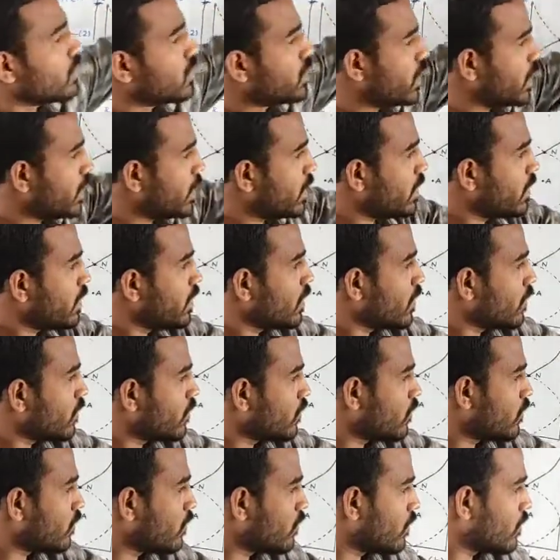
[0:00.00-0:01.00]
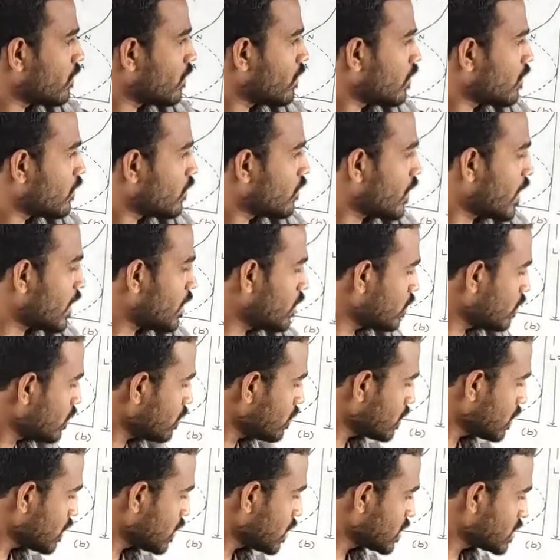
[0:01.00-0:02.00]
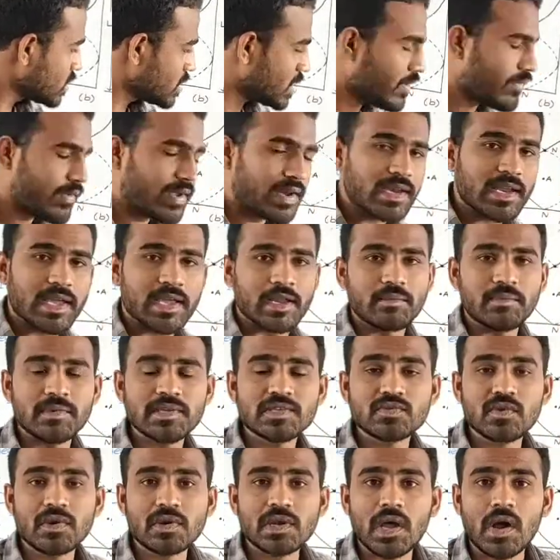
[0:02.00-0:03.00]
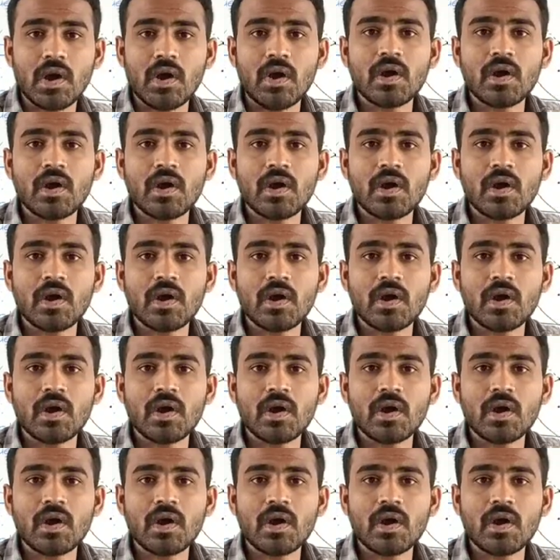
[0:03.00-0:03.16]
3 5 7 9, means what?